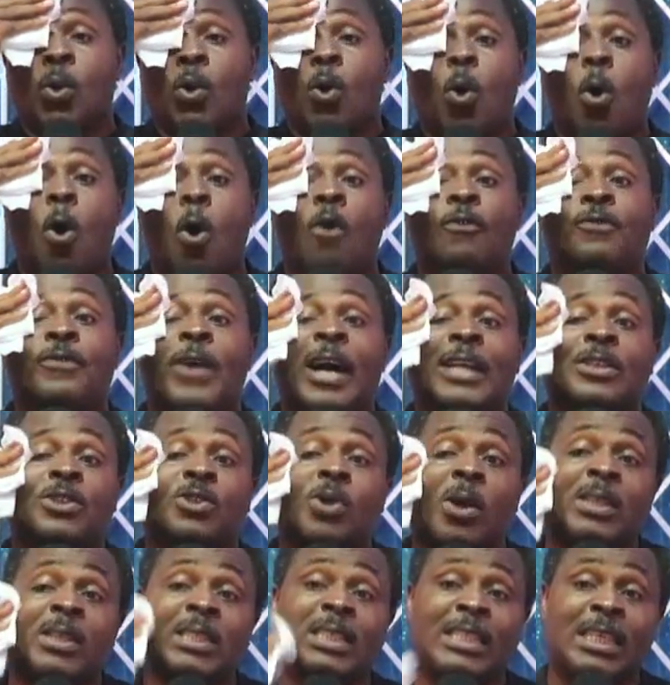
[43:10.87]

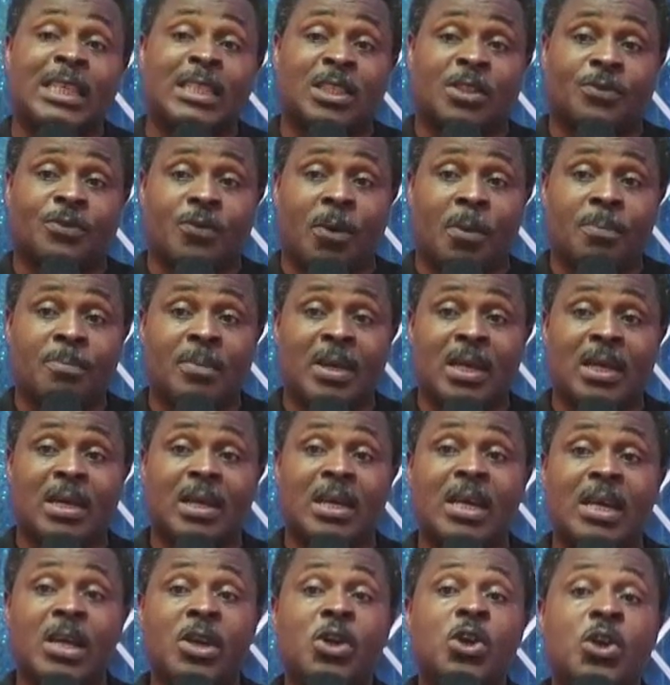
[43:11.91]
overturn things for me,
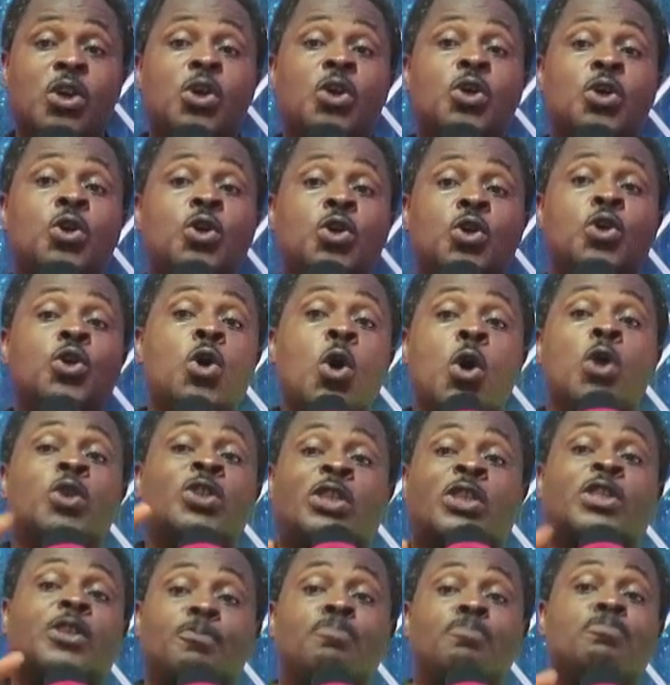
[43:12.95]

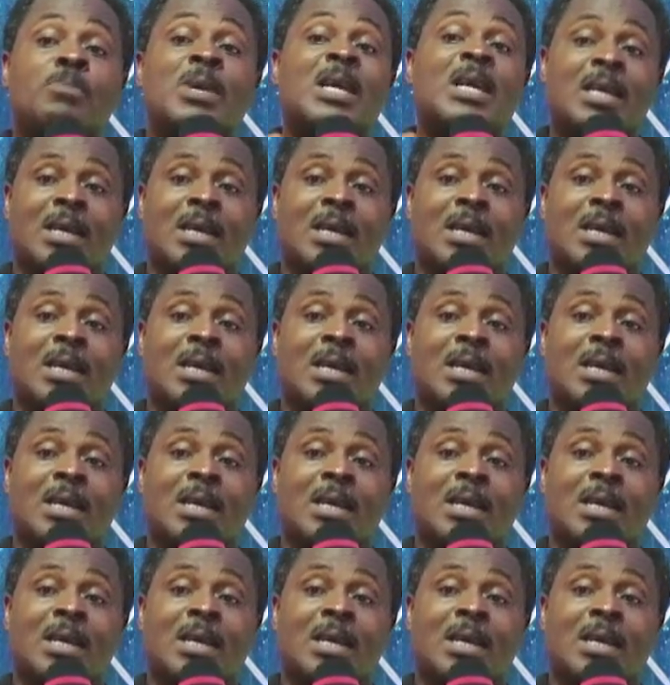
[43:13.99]
use me